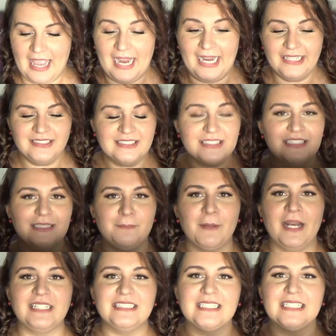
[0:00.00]
It's
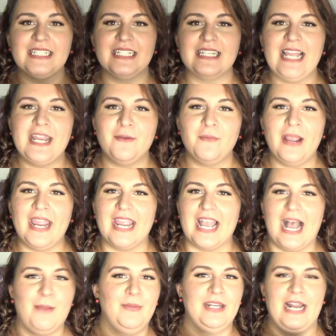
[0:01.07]
surprisingly lightweight.
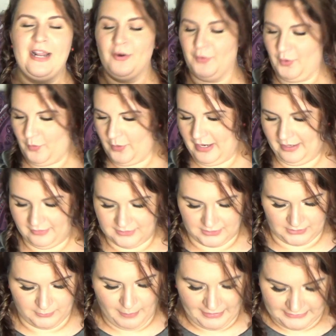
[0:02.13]
I mean, I don't know what I was
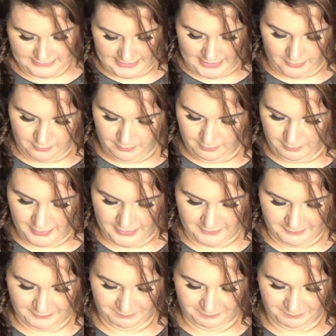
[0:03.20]
expecting, but...